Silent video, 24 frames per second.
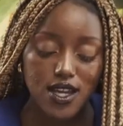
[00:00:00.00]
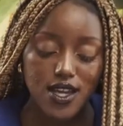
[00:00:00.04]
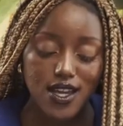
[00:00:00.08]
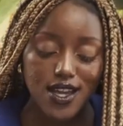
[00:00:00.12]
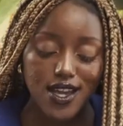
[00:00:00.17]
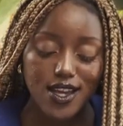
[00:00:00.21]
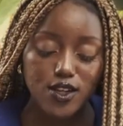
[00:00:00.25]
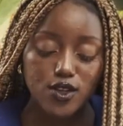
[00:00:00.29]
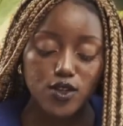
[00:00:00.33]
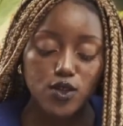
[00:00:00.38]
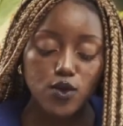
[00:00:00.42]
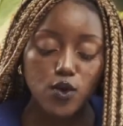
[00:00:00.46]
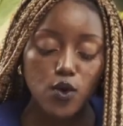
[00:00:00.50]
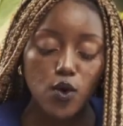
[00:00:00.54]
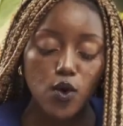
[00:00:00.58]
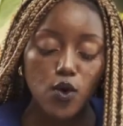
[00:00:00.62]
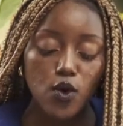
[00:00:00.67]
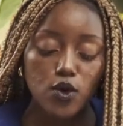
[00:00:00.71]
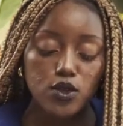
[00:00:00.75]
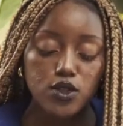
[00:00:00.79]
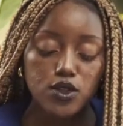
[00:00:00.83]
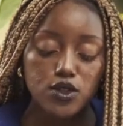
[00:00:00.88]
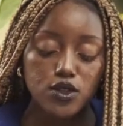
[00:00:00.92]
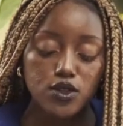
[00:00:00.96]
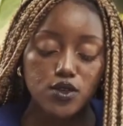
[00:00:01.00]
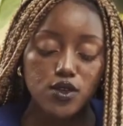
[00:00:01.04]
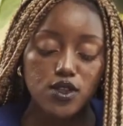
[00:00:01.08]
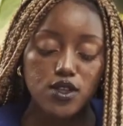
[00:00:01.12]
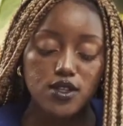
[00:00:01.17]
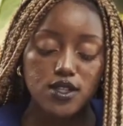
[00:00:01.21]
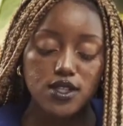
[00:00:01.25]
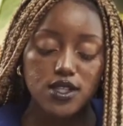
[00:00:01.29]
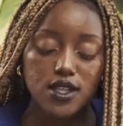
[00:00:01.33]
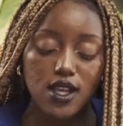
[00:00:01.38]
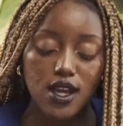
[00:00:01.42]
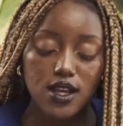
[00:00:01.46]
It is called to the
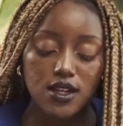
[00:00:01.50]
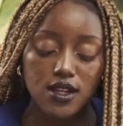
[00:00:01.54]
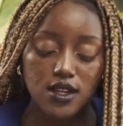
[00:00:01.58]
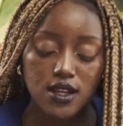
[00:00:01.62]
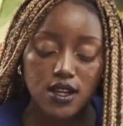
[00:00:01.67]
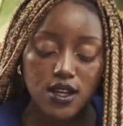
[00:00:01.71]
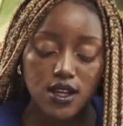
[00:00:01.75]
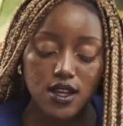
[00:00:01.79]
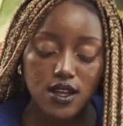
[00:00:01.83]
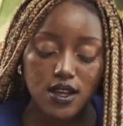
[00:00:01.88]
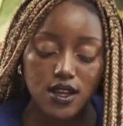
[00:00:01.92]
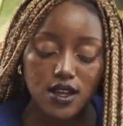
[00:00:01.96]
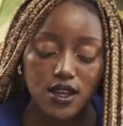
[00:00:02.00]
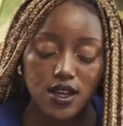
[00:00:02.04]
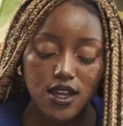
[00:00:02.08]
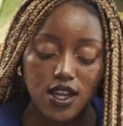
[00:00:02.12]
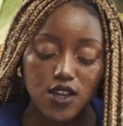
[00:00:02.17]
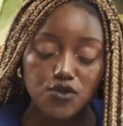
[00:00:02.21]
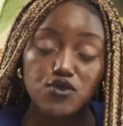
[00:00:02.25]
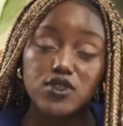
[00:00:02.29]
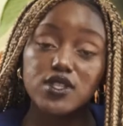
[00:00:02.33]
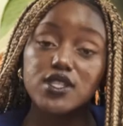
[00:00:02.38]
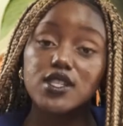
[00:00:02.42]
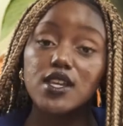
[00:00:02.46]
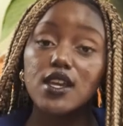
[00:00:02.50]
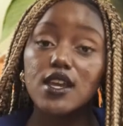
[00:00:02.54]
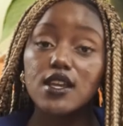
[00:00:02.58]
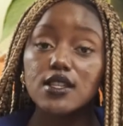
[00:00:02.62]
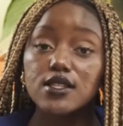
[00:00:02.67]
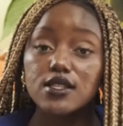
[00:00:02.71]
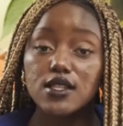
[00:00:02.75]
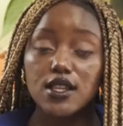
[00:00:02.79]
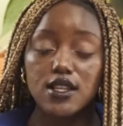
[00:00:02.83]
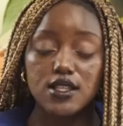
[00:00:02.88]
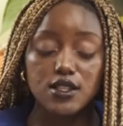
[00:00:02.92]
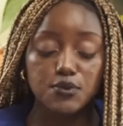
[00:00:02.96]
sun. It
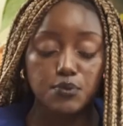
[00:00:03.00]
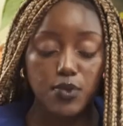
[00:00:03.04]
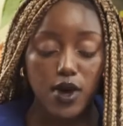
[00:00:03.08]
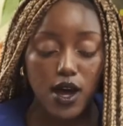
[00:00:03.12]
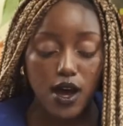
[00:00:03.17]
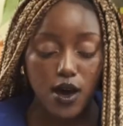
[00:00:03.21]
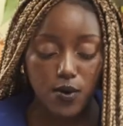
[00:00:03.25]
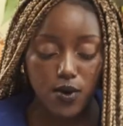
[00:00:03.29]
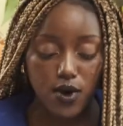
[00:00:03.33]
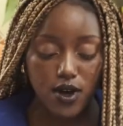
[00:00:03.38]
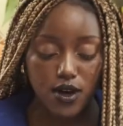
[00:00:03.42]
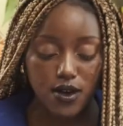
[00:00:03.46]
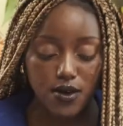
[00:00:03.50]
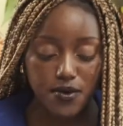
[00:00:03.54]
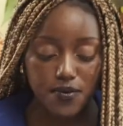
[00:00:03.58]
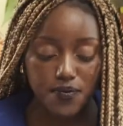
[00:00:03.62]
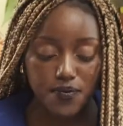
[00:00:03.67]
retains its power.